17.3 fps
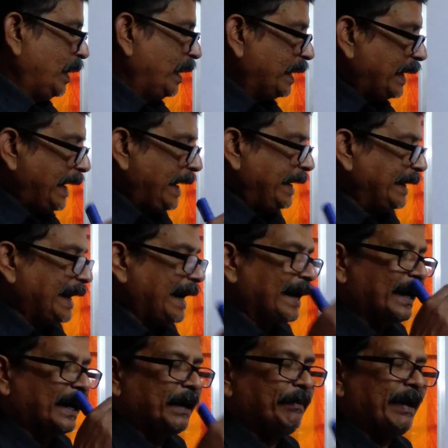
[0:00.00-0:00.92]
rain
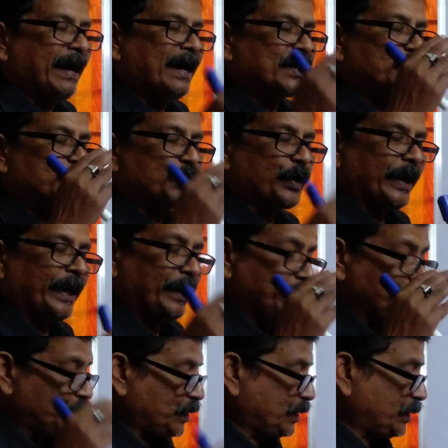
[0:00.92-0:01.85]
and river
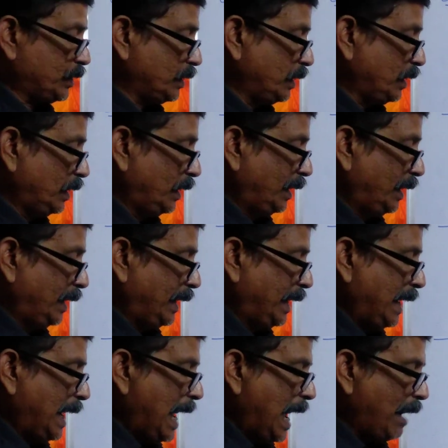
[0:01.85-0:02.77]
streams
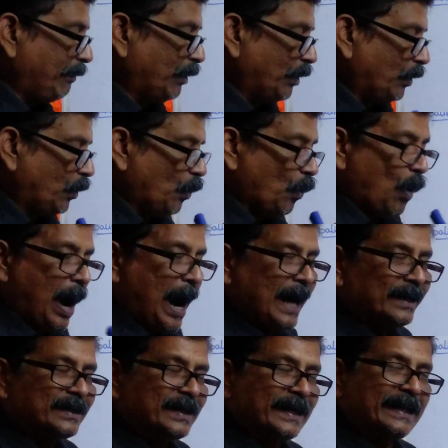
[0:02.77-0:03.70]
have
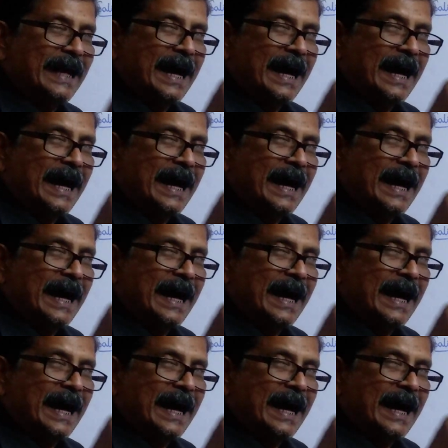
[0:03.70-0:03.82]
washed